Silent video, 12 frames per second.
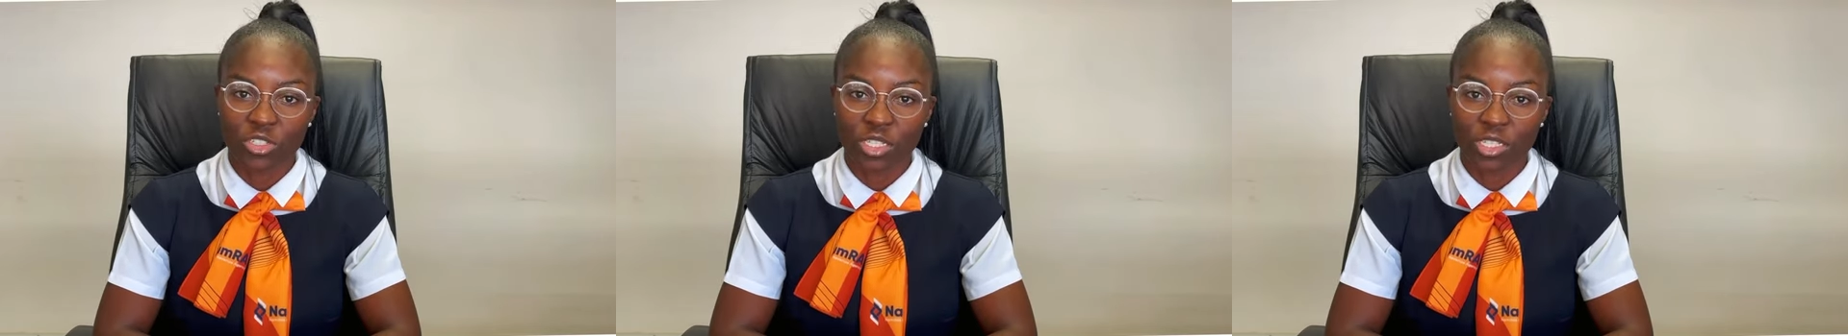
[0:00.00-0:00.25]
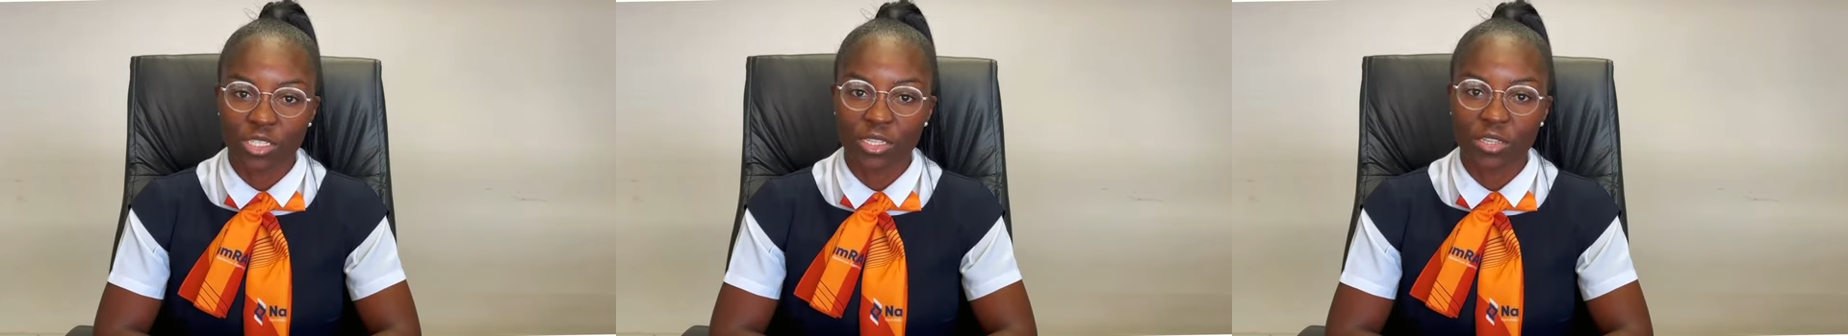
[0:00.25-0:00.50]

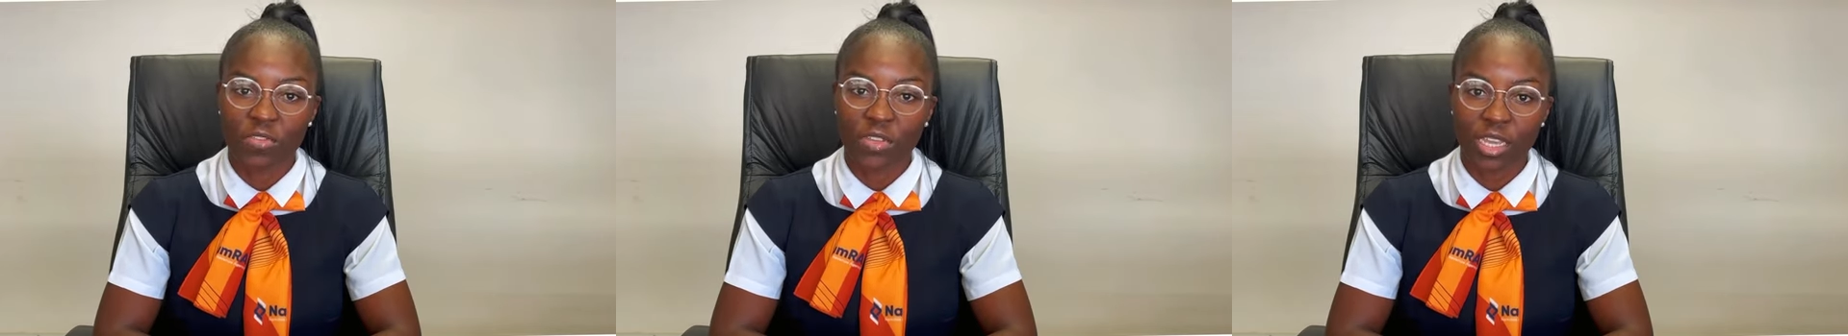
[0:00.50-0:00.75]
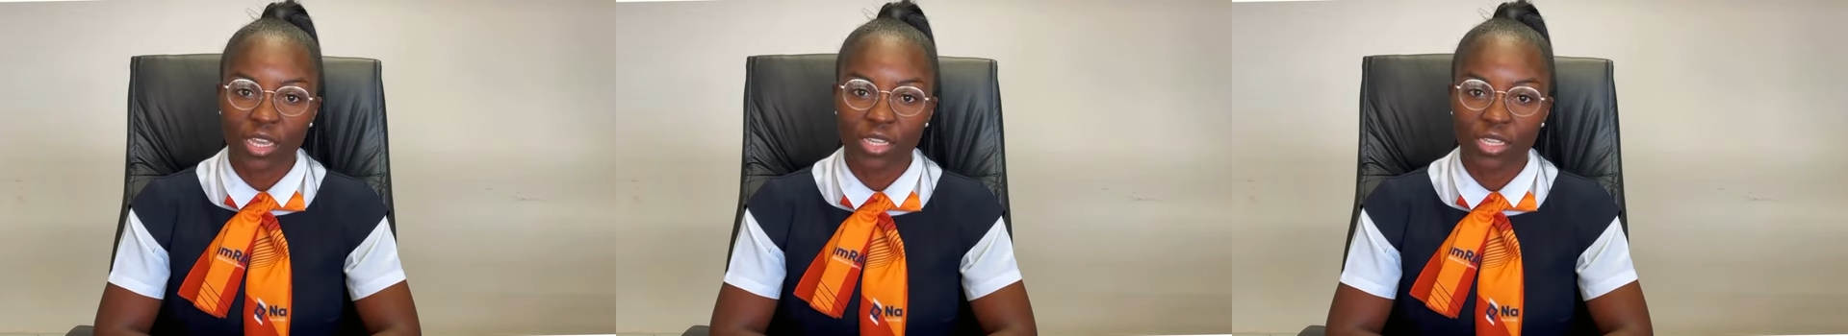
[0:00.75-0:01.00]

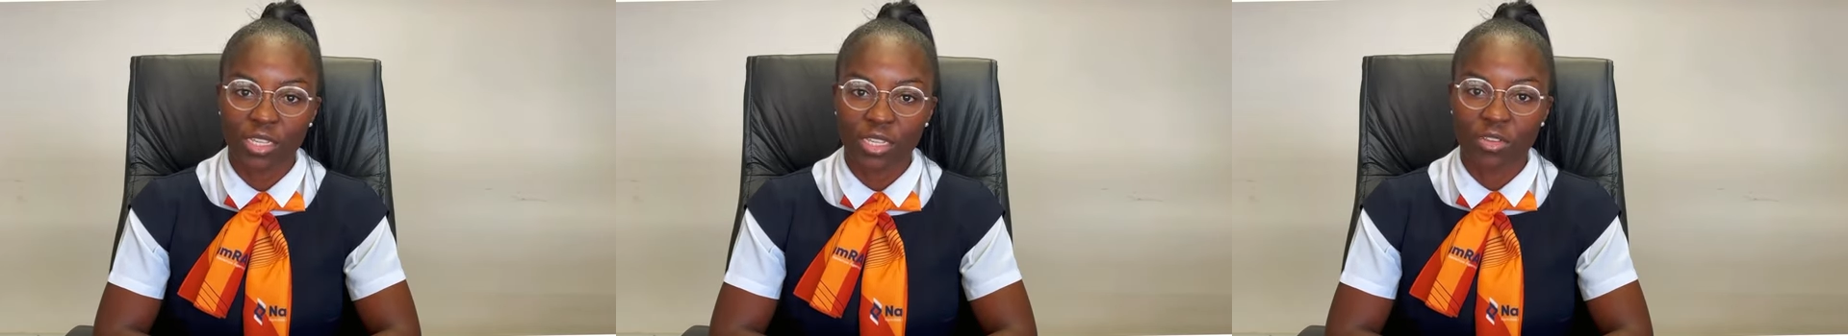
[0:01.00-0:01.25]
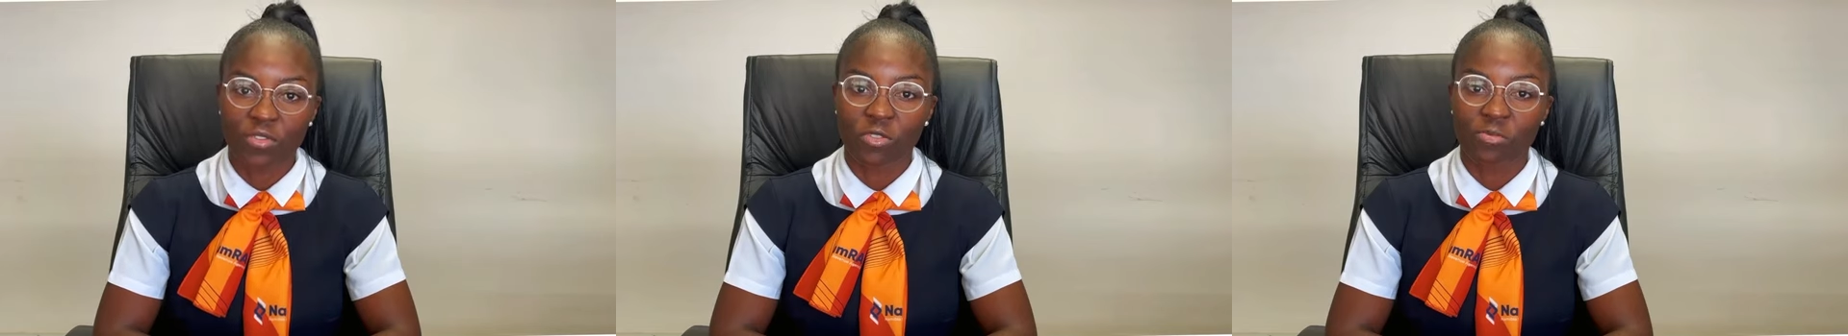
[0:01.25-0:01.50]
certificate
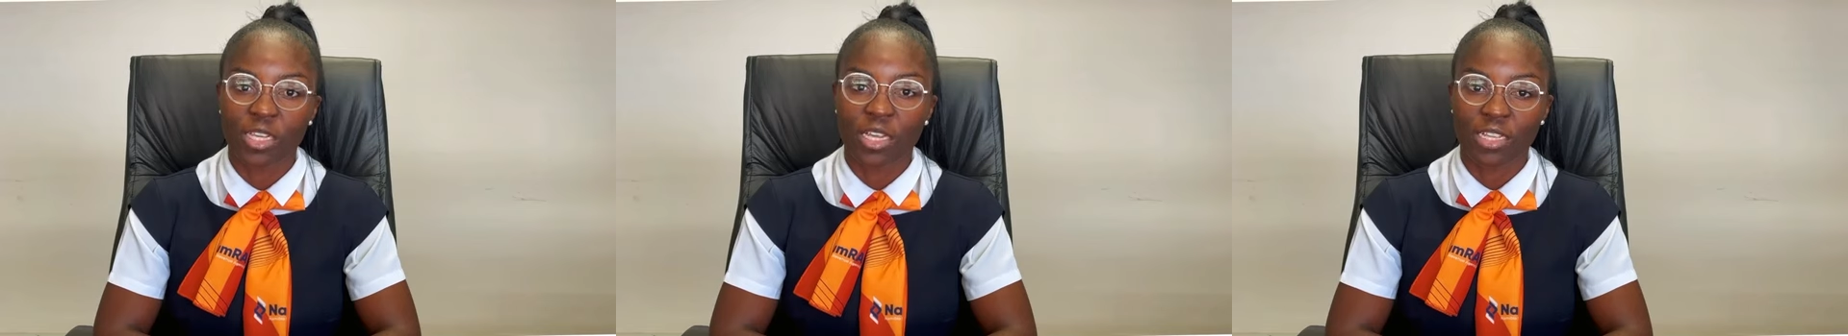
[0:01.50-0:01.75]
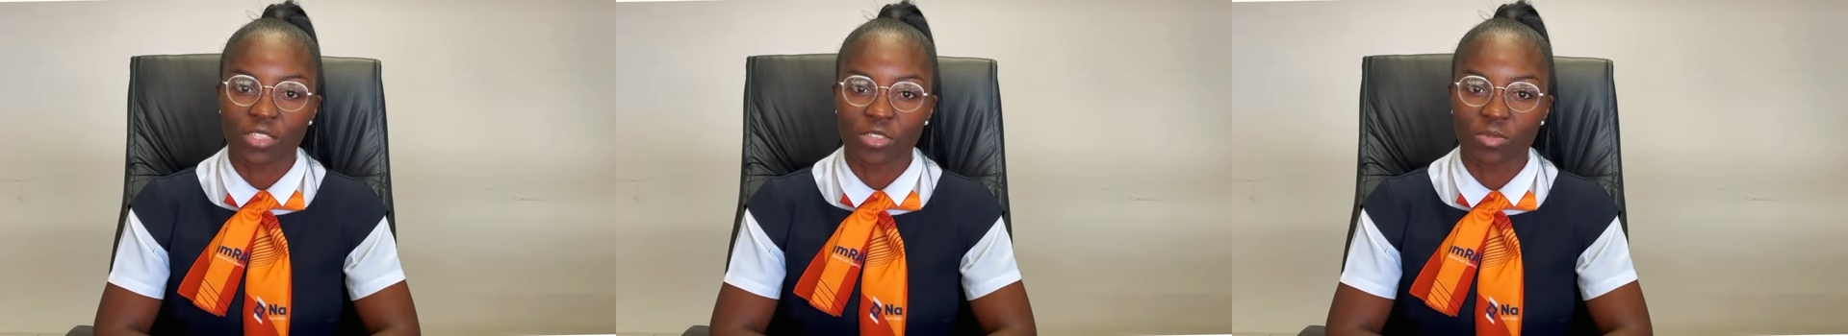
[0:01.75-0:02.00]
from the
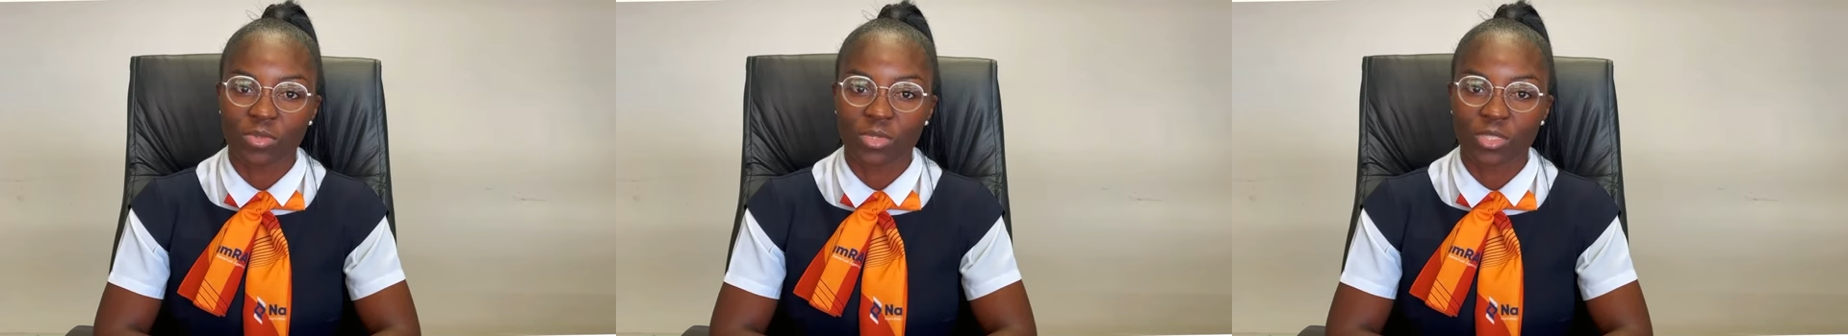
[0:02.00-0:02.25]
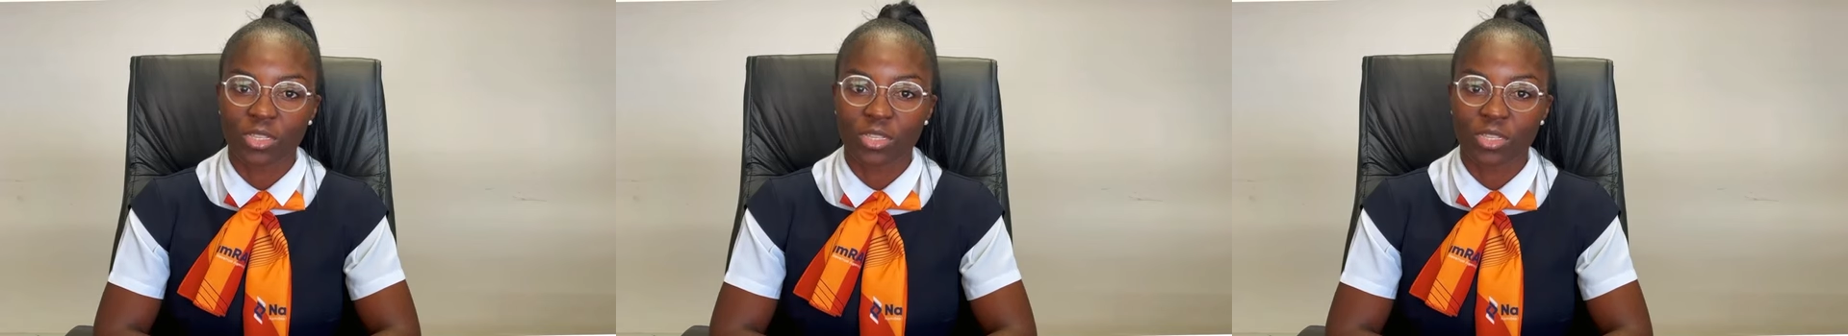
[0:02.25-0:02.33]
customs,